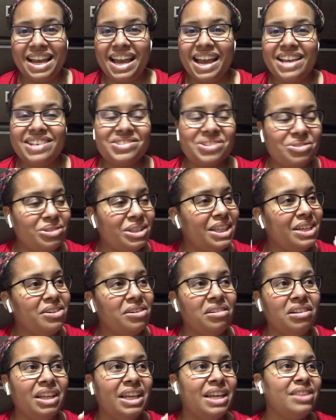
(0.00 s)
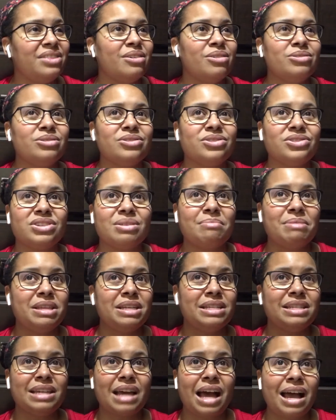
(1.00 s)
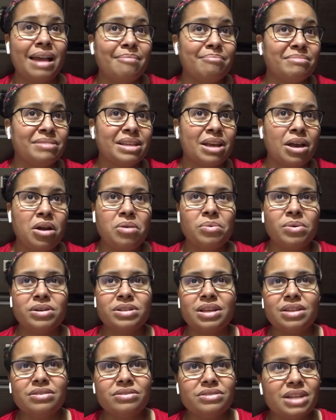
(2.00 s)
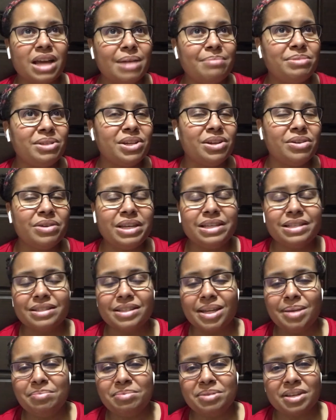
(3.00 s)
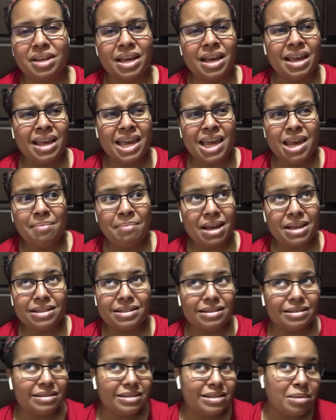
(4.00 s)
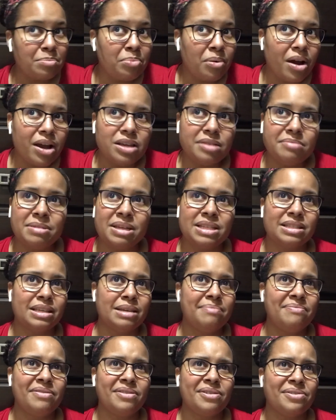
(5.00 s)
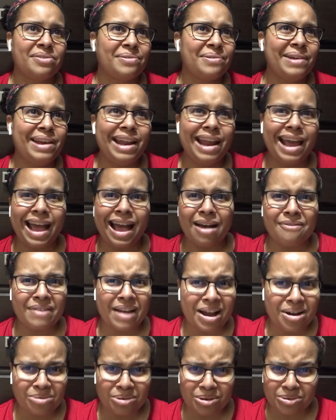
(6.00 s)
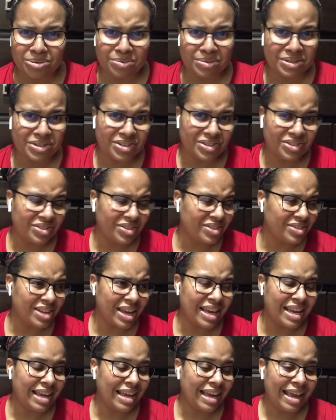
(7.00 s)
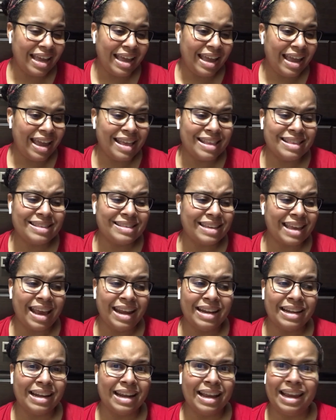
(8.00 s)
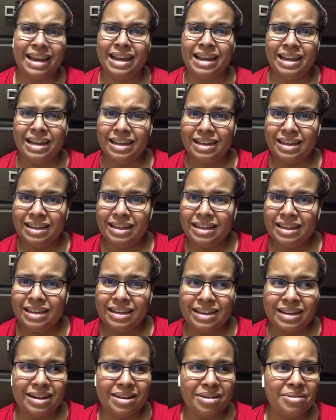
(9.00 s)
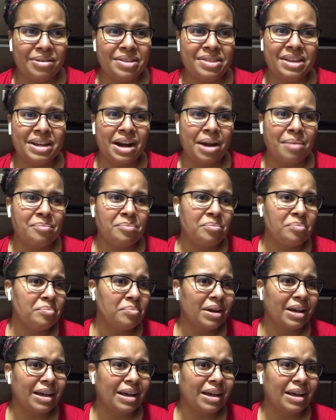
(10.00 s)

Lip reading: And so literally, those are some of the times. Whereas other times, he might surprise me and sleep for 3.5 hours, which is just insanity, and then